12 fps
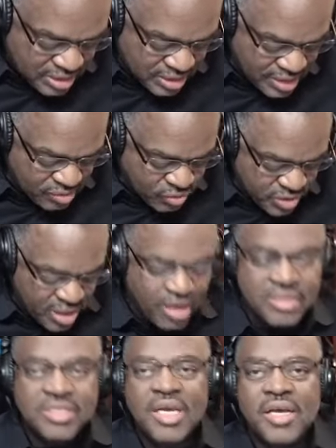and we
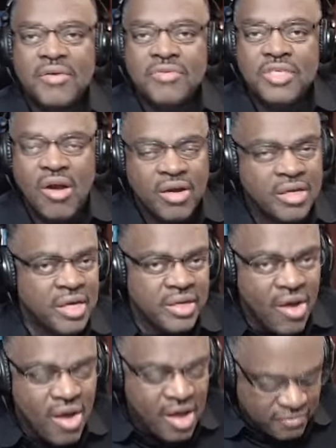ourselves are cut
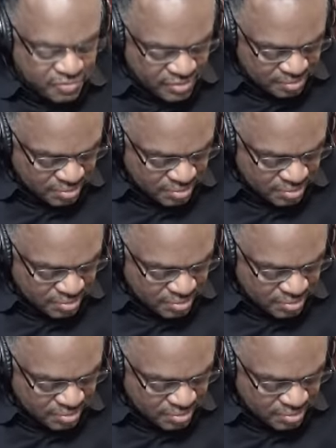off.